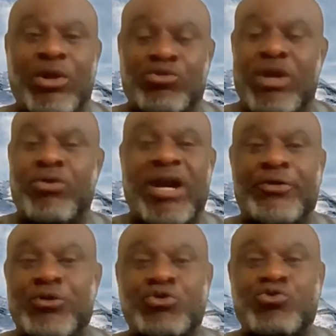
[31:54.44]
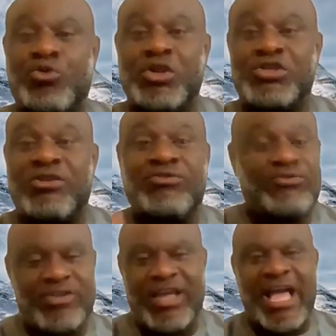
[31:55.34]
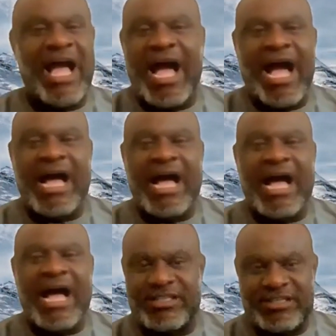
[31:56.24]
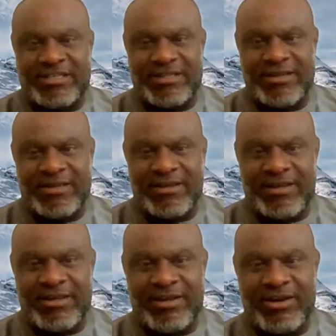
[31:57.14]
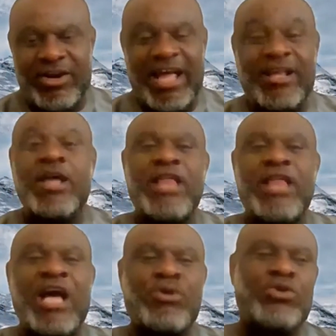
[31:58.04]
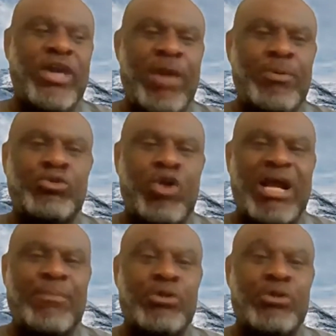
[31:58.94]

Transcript: so you can use to receive assets. All right? That's why you hear people talk about